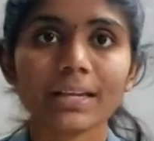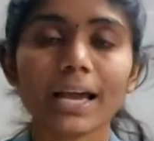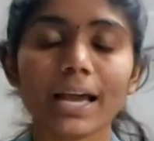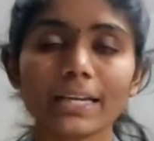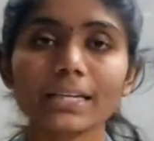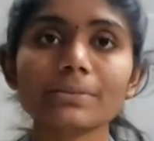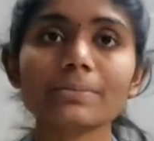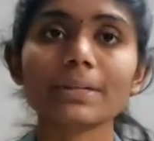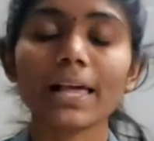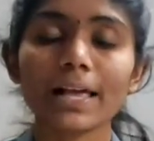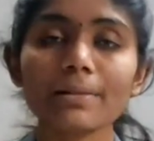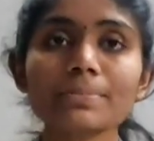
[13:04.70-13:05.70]
and it
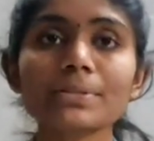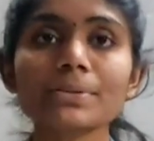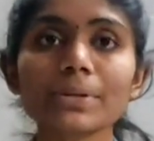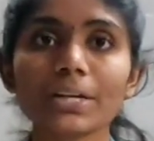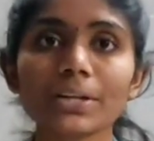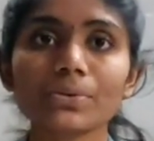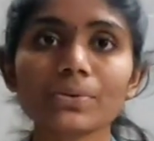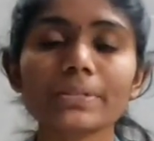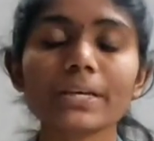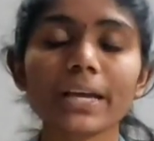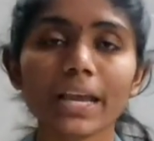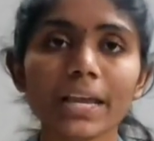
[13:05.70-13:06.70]
will help to reduce
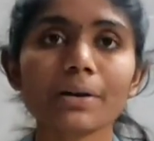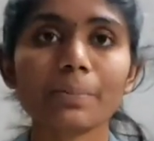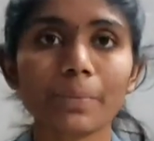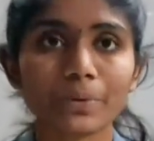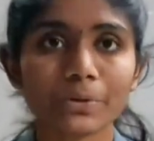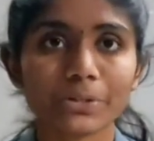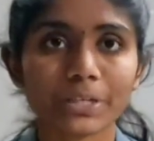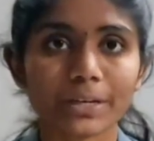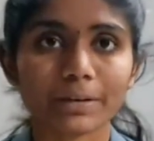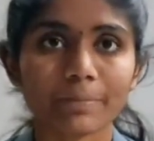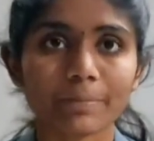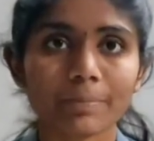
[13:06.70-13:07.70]
the air pollution.